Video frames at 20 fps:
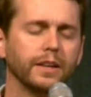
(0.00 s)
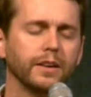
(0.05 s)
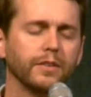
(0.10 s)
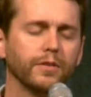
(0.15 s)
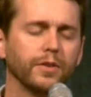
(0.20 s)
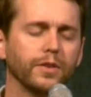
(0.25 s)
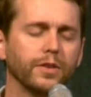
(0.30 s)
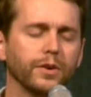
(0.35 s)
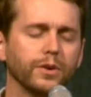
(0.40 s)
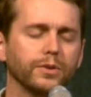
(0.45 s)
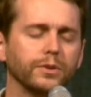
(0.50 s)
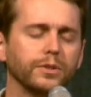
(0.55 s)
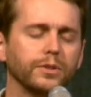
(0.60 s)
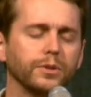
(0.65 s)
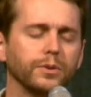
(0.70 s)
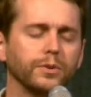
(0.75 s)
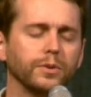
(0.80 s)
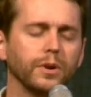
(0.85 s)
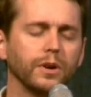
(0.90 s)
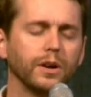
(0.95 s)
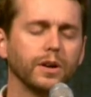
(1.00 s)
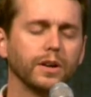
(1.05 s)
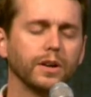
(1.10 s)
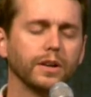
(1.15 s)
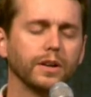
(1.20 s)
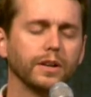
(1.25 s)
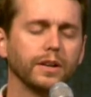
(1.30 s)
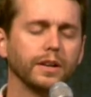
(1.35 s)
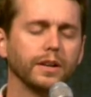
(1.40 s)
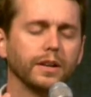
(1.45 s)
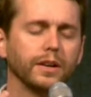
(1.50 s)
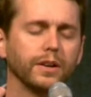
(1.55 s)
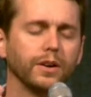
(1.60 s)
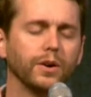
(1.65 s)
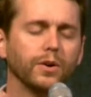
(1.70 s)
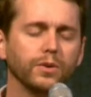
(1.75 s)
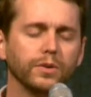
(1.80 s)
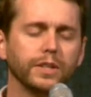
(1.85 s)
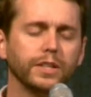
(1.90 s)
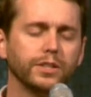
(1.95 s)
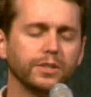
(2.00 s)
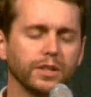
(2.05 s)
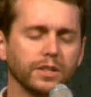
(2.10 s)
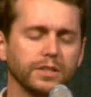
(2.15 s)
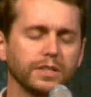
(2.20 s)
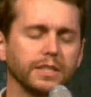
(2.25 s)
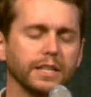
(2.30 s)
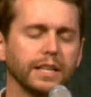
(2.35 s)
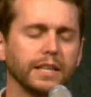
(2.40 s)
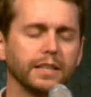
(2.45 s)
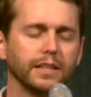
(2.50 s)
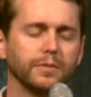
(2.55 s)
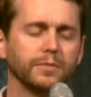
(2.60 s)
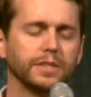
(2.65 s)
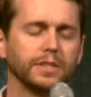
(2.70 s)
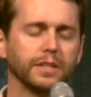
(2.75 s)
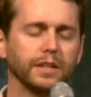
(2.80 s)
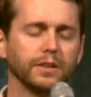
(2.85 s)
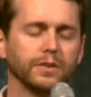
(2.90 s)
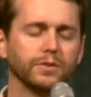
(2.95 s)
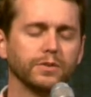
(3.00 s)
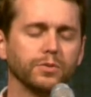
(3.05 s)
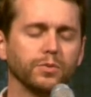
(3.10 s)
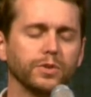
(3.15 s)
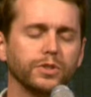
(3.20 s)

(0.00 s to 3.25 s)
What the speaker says: For those who are only trusting in themselves,